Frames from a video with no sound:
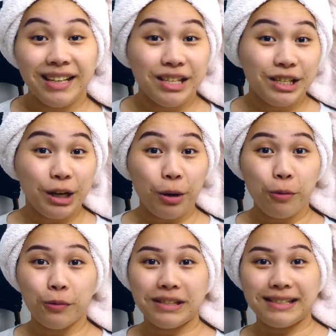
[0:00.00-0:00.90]

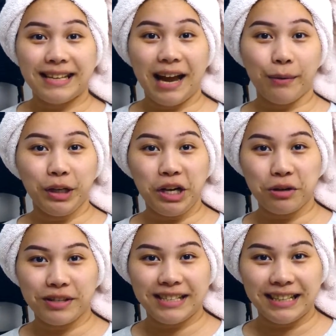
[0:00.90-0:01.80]
So we'll see how it
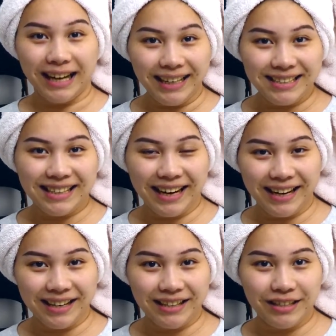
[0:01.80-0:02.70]
goes tonight,
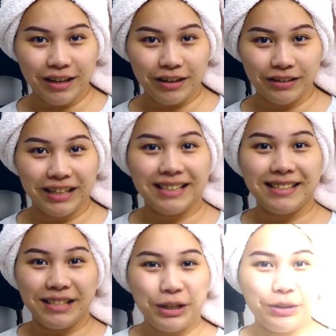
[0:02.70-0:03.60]
and I'll see